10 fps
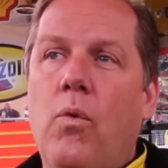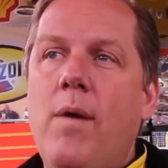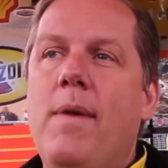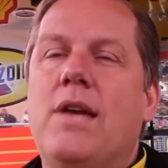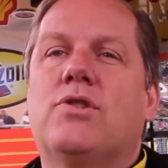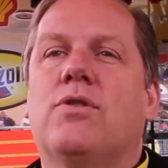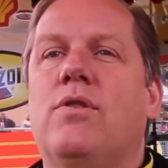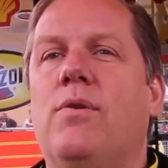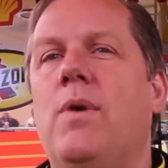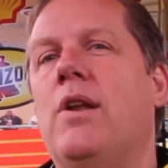We make sure
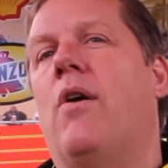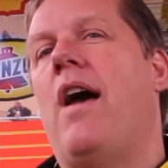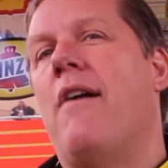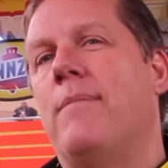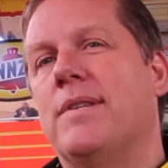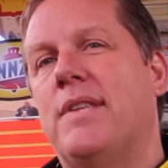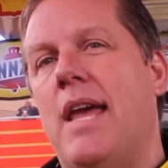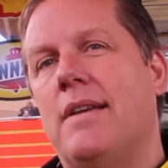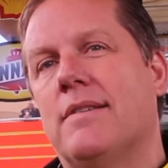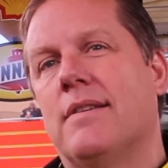that we don't have
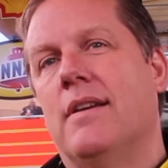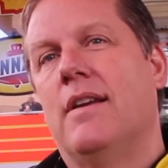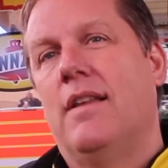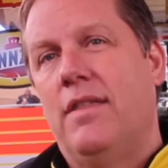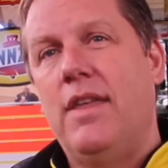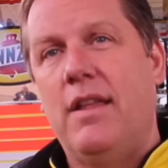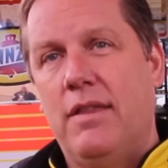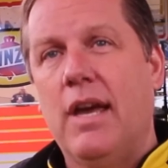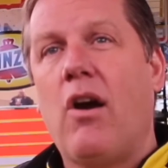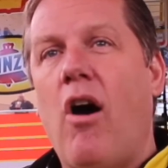mistakes that,
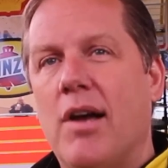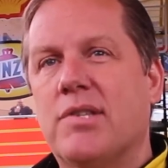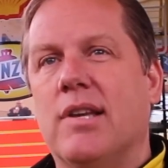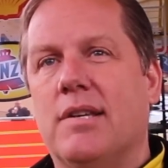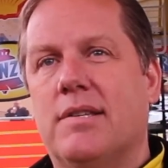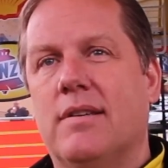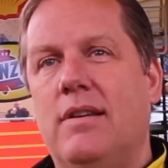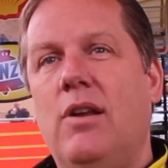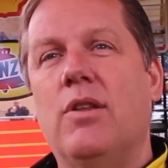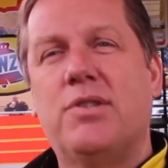that cost us,
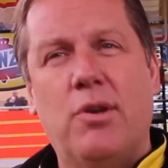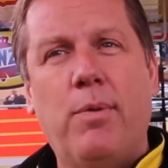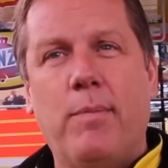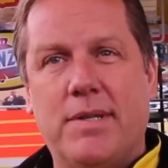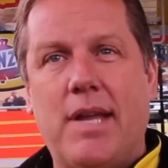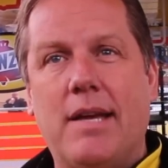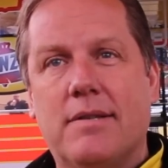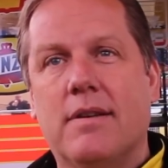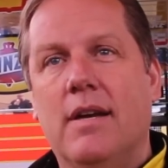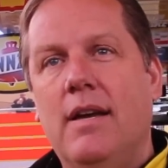you know, the stupid
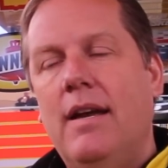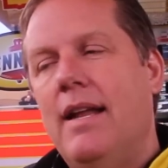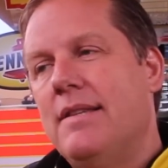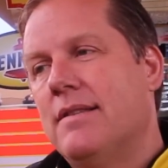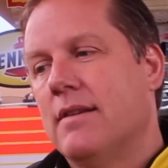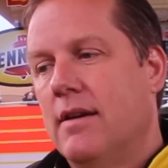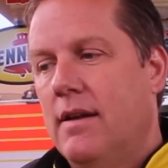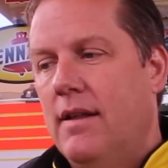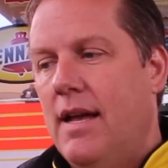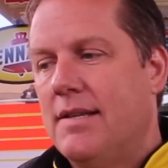mistakes. And that's
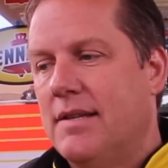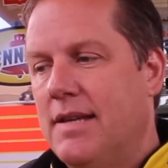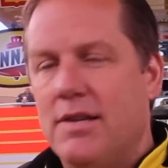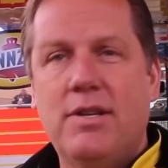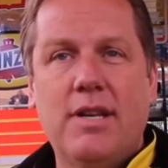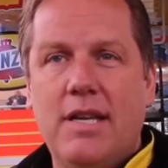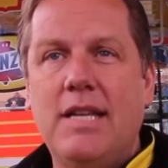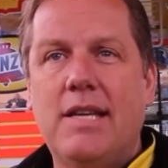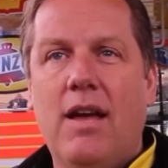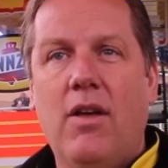that's attention to
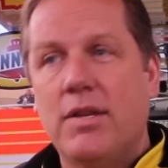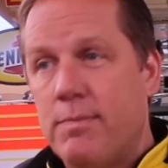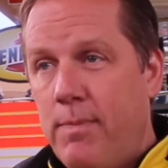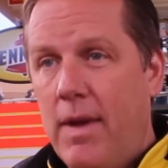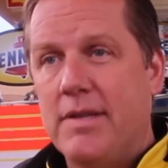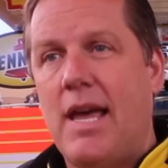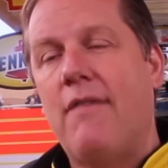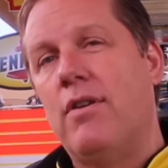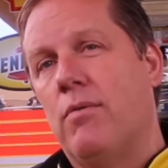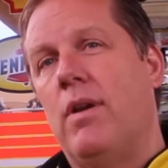detail. It's it's
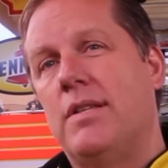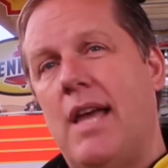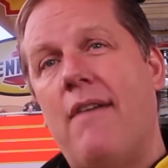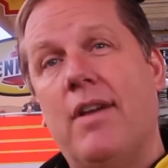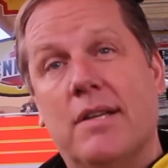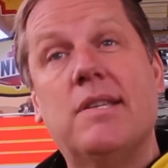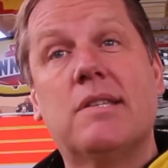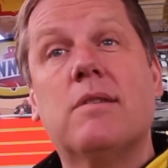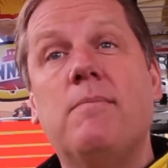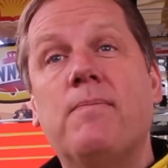having a, it's having a
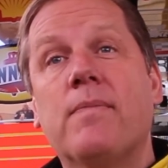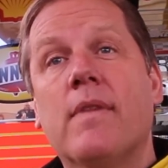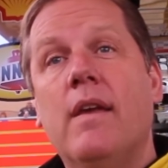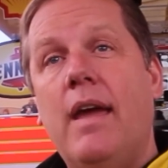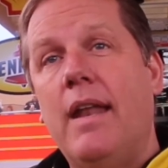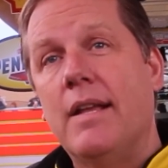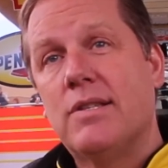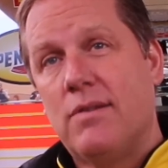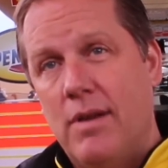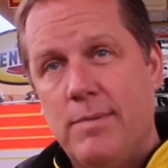system, and
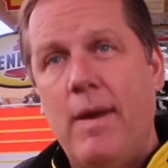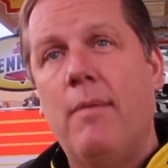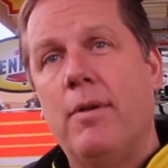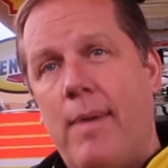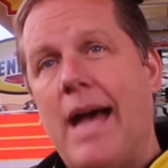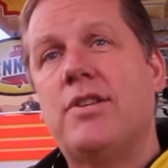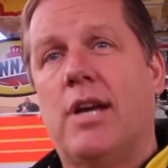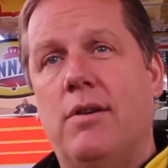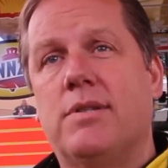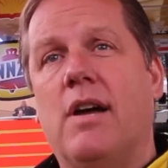it's it's being able to back
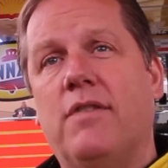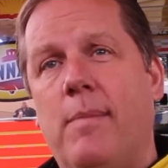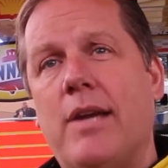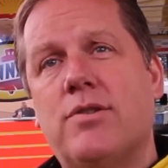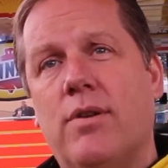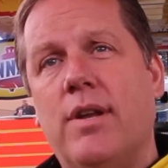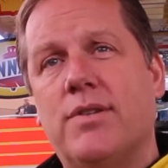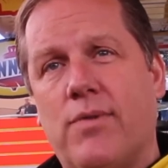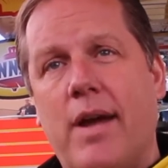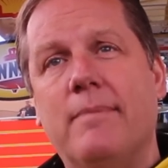check yourself to make sure that
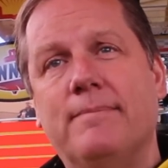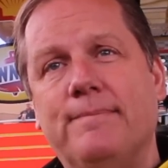it's right.